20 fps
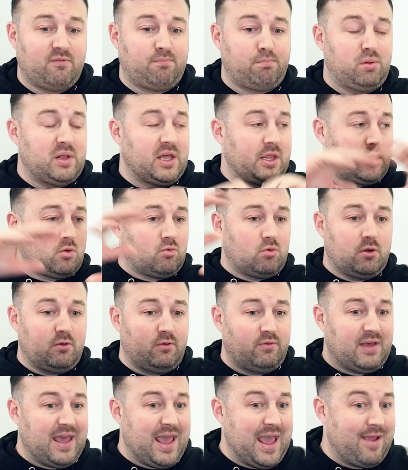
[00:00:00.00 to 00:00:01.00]
of plethora
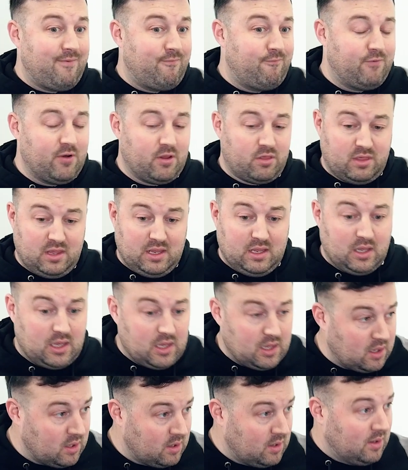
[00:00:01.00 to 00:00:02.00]
of everything
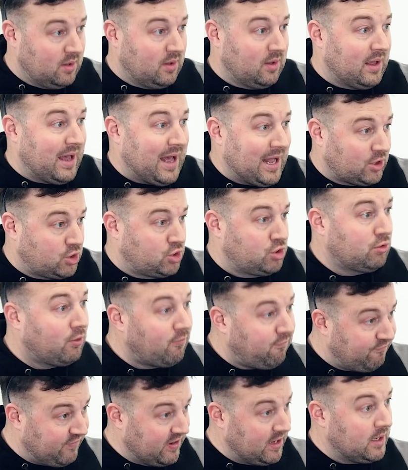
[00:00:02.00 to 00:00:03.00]
at
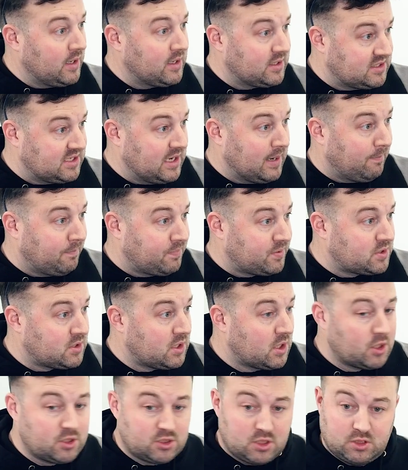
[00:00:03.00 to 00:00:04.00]
your
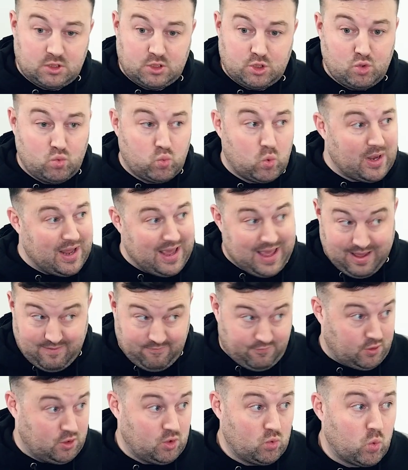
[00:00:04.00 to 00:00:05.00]
fingertips to do
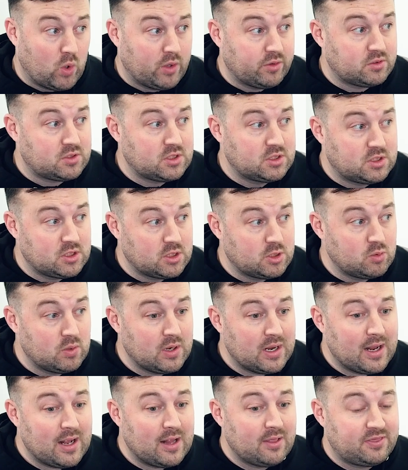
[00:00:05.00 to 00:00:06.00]
whatever you want to do.
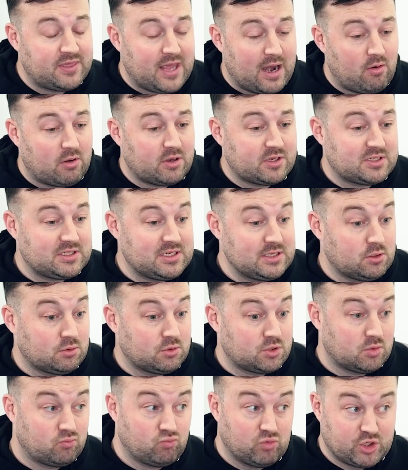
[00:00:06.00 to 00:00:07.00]
There are still
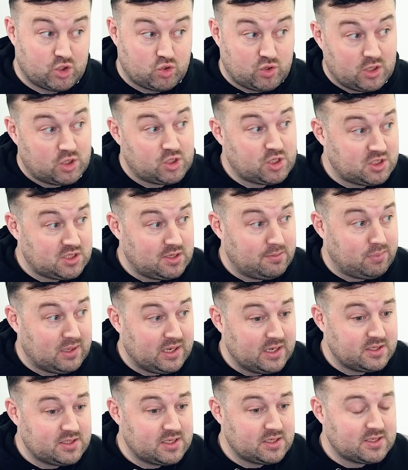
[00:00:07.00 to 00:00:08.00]
some restrictions in
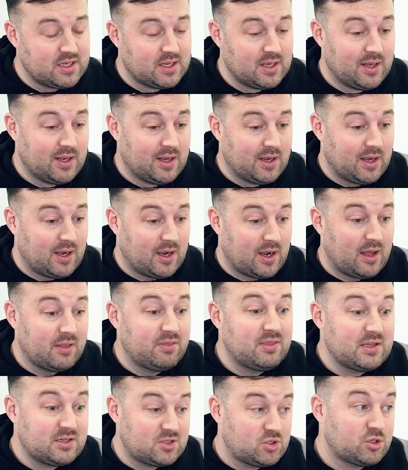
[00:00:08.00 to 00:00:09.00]
places,
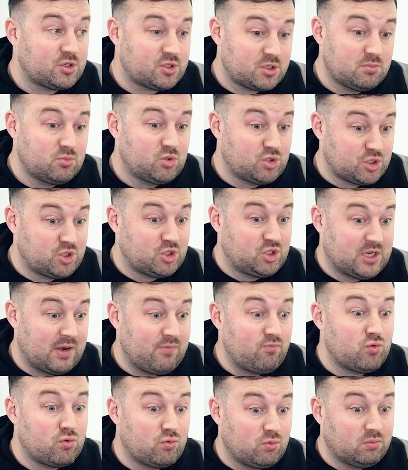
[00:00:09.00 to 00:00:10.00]
and there's just some
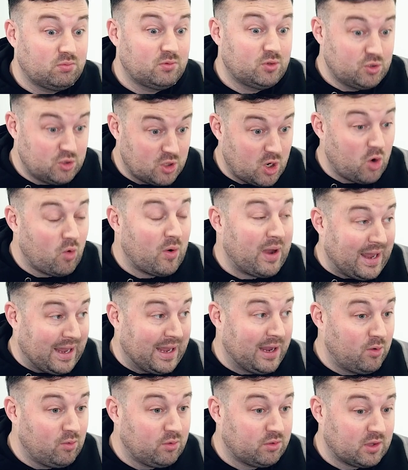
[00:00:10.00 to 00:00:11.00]
general
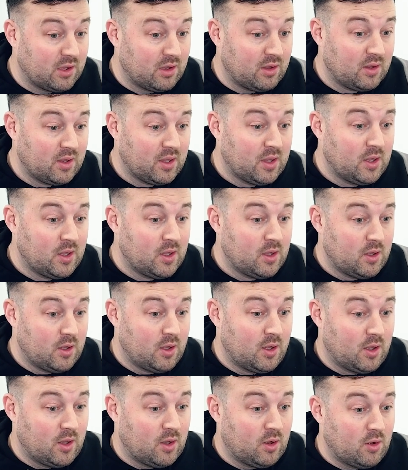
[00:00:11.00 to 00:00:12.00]
know-how that
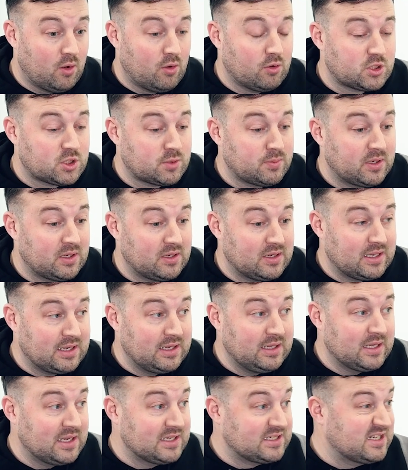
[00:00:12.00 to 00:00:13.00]

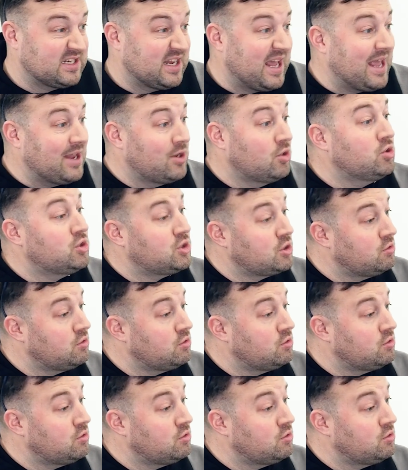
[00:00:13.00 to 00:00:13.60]
ultimately, as an end